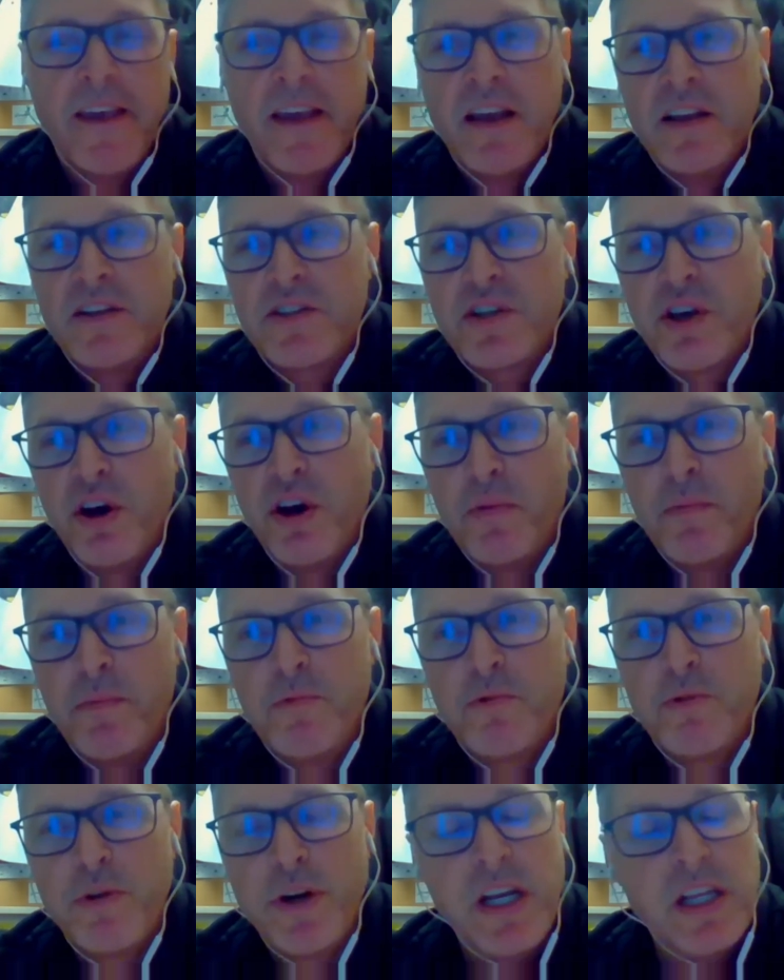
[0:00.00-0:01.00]
So
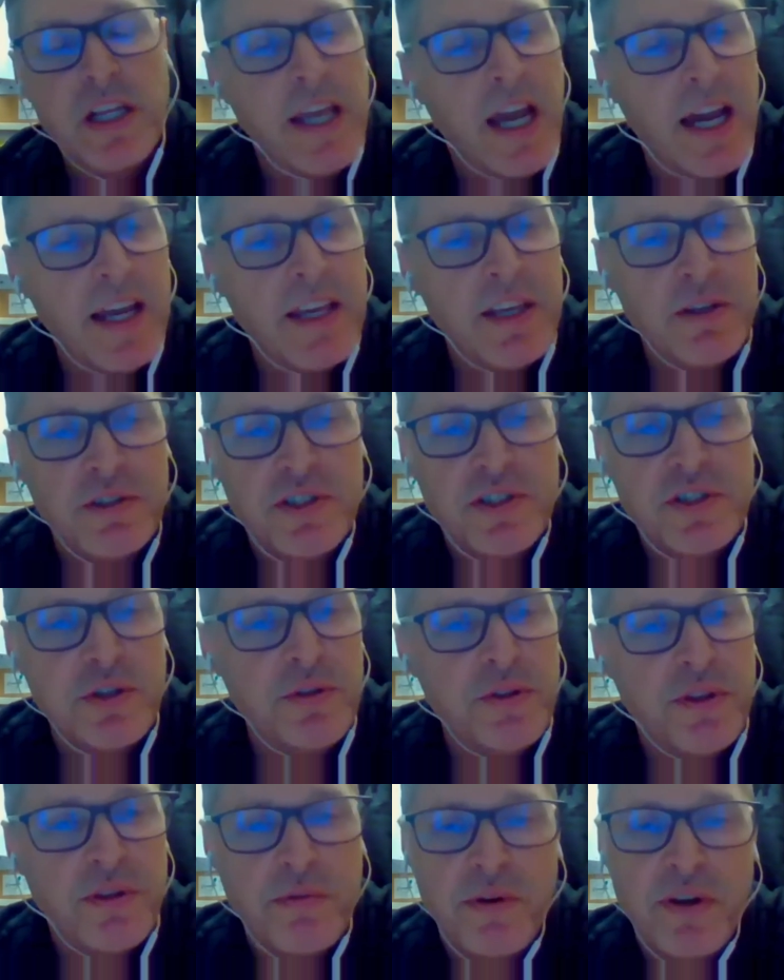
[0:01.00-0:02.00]
really, I use
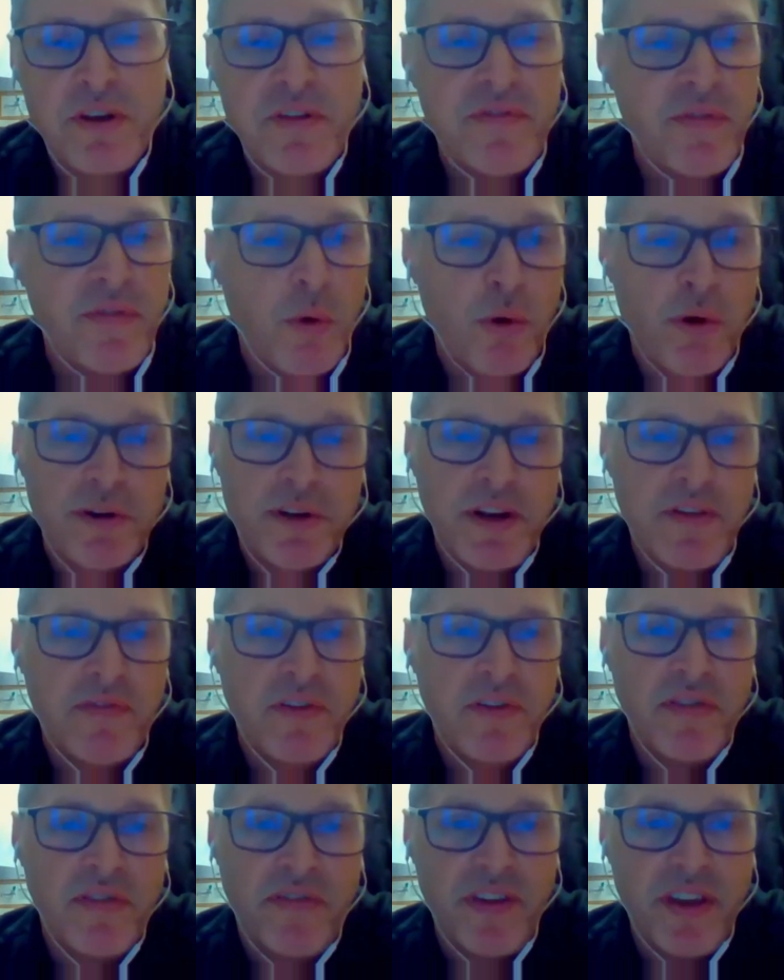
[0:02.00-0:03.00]
2, 3, 4
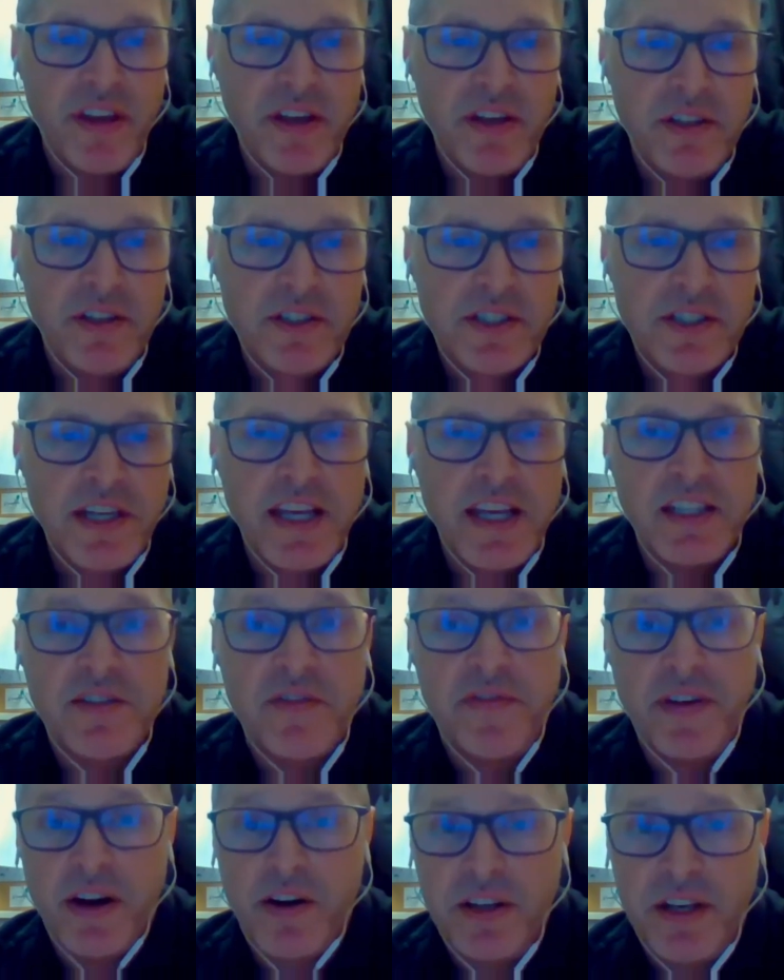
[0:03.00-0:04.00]
different fields. It's
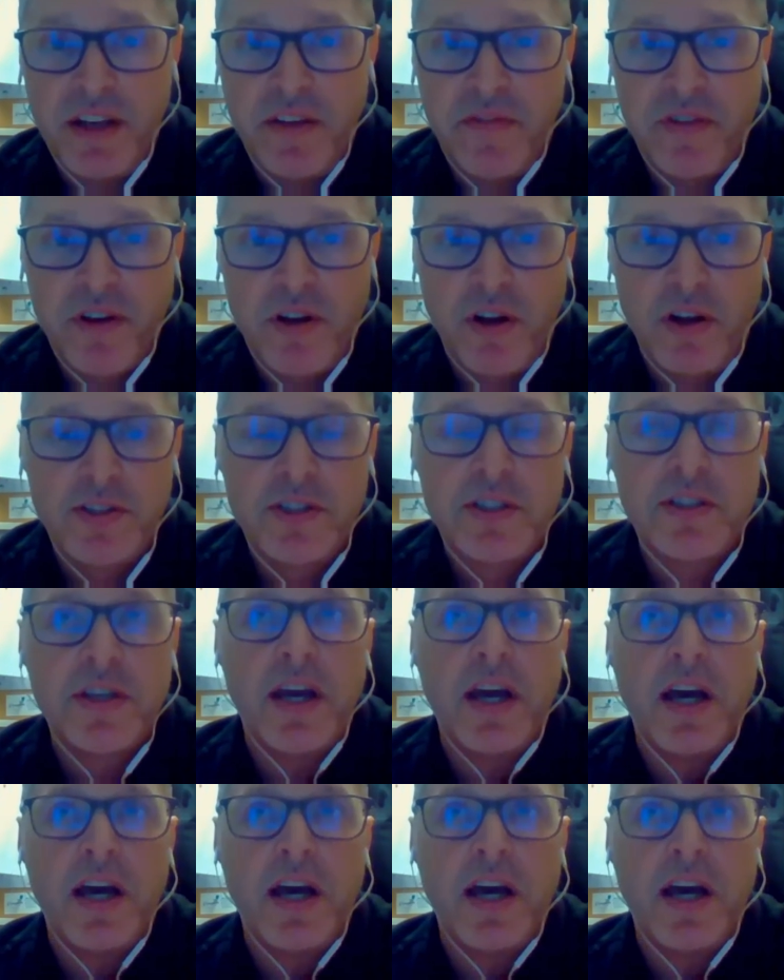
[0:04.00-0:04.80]
very difficult.